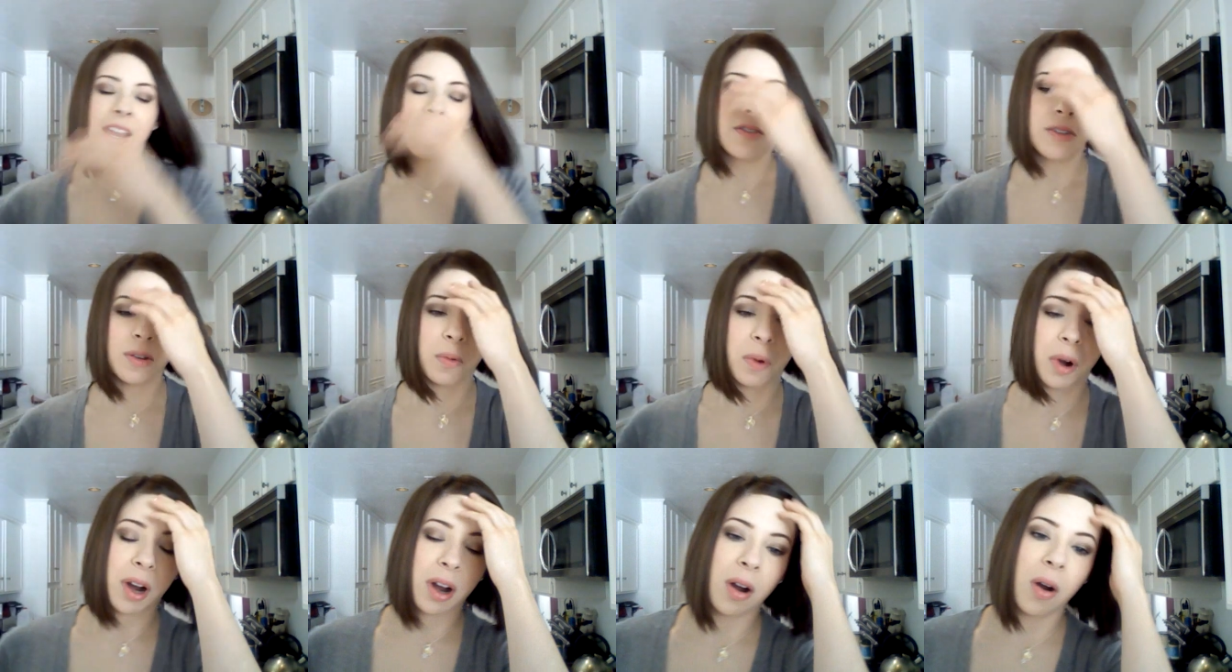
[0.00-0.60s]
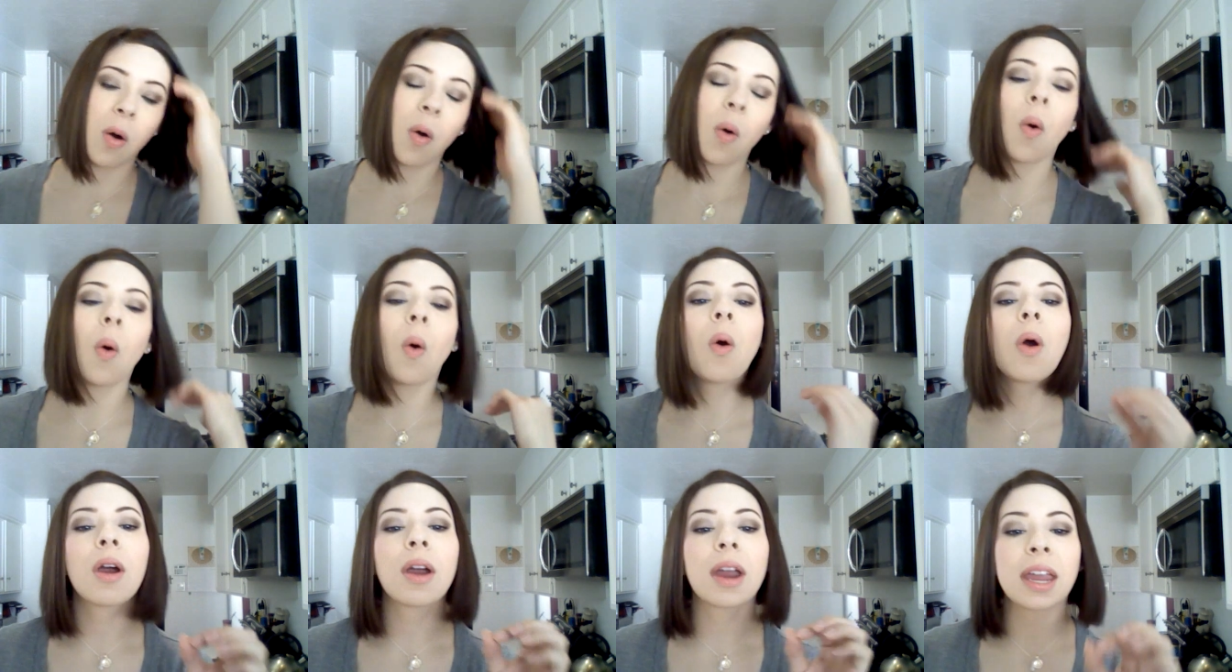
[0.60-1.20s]
is everywhere
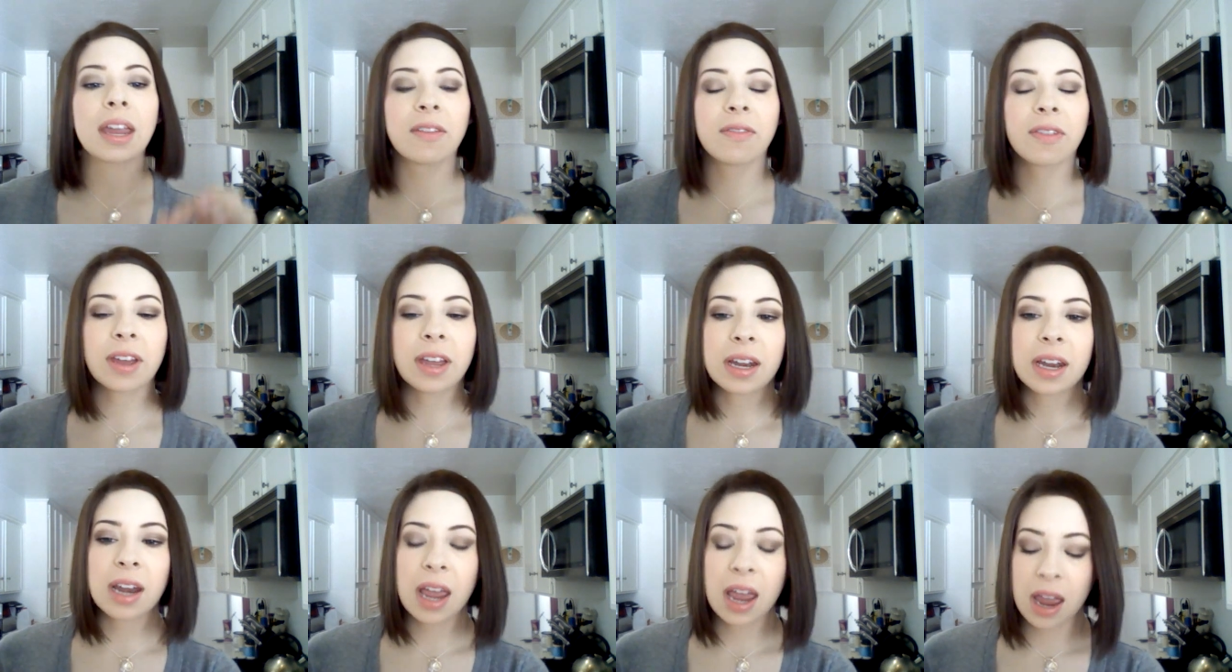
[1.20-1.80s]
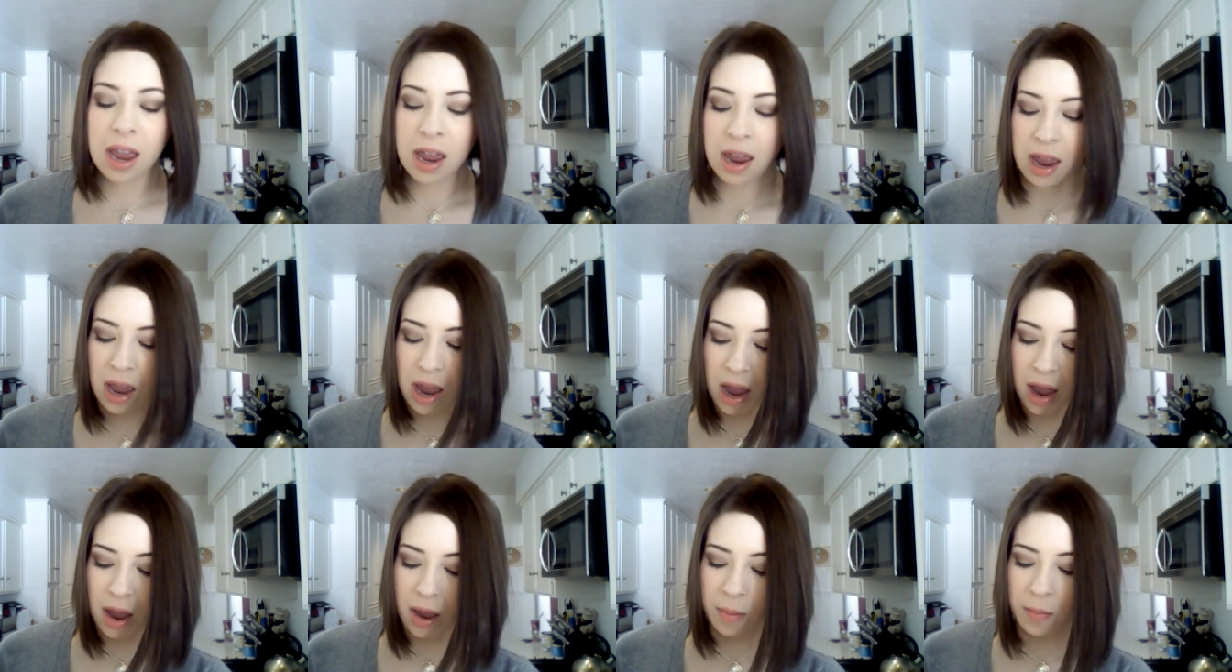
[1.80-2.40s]
or even
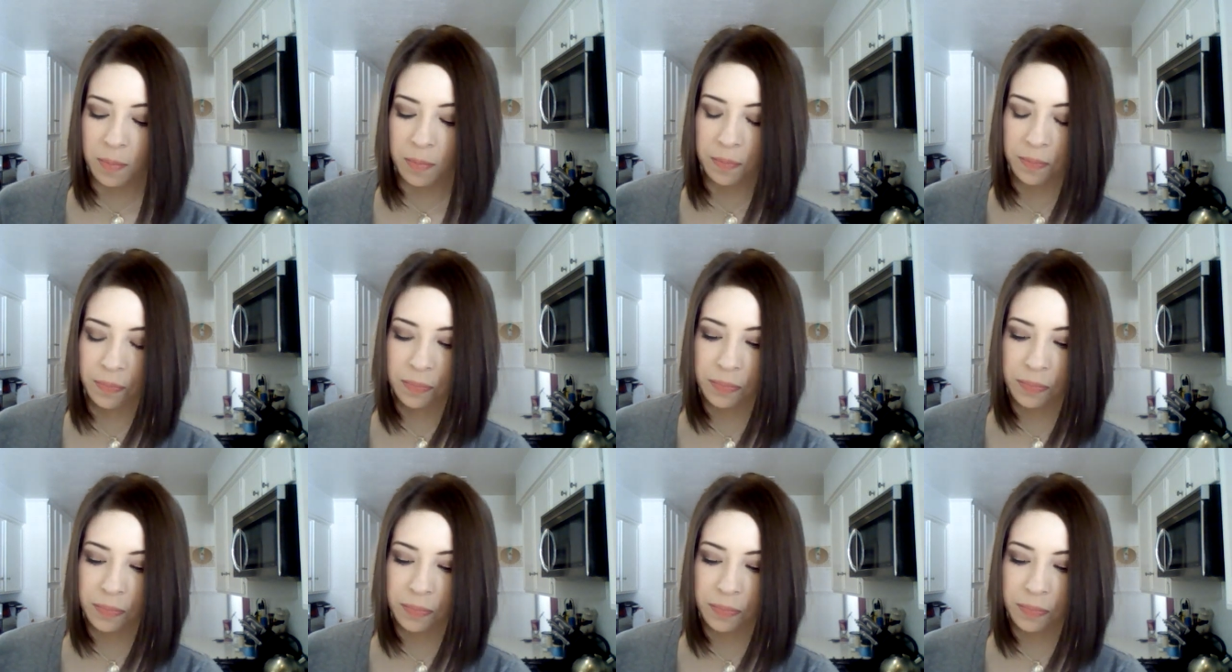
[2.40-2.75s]
um,